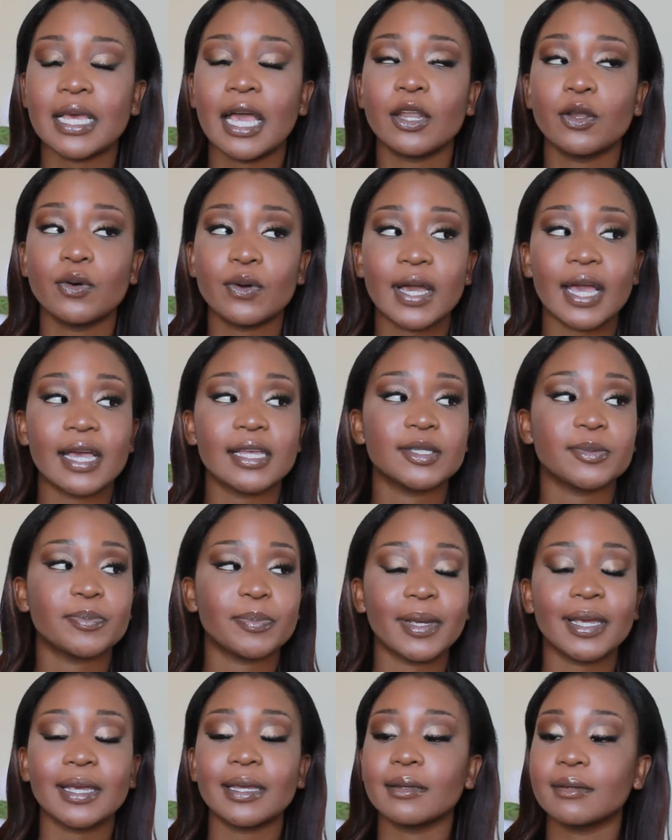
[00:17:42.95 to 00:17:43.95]
I know, guys,
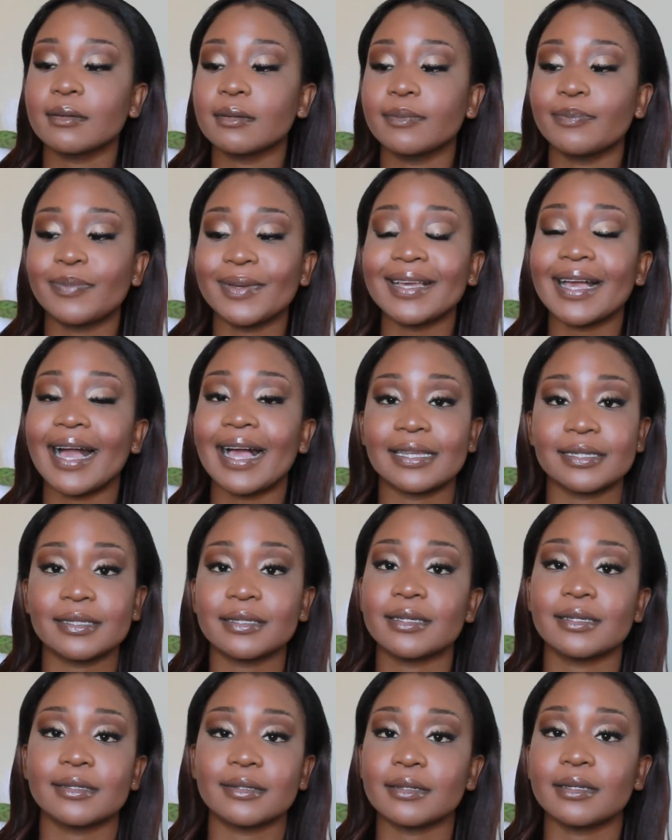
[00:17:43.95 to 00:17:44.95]
being
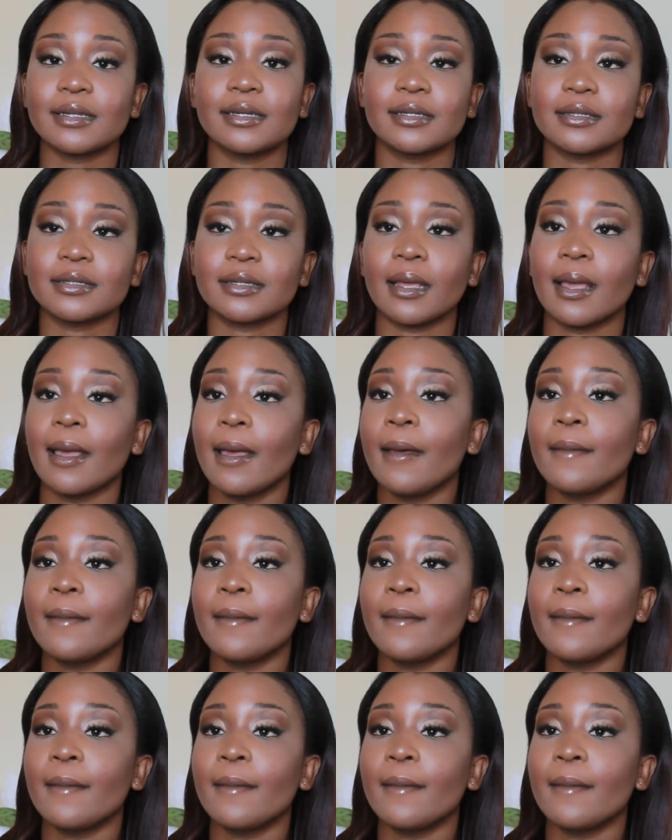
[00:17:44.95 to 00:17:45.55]
us isn't easy.